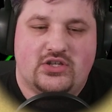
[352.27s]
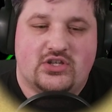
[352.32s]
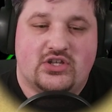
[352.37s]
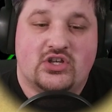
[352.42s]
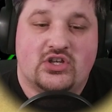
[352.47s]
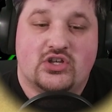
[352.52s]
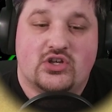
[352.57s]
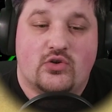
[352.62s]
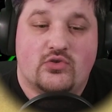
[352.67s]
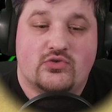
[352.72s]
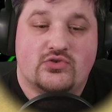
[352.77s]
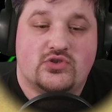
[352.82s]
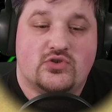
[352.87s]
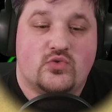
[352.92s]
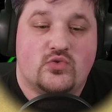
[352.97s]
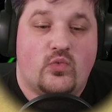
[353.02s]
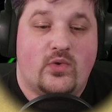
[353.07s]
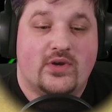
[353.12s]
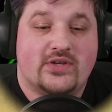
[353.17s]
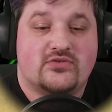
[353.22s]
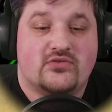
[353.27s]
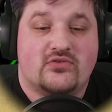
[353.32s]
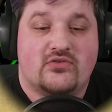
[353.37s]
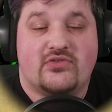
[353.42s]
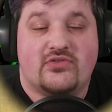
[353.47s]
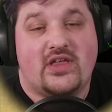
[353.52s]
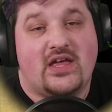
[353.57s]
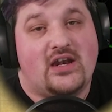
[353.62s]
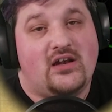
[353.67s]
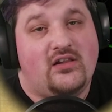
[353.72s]
You can go to
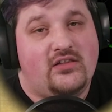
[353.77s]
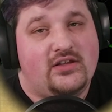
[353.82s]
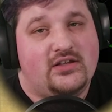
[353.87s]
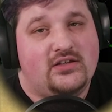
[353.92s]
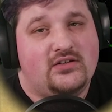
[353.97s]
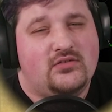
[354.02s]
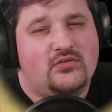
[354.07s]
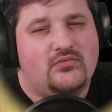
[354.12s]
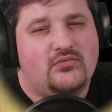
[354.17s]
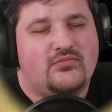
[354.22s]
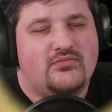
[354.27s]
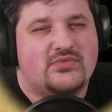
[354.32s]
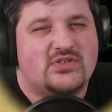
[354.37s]
Western Thanolin,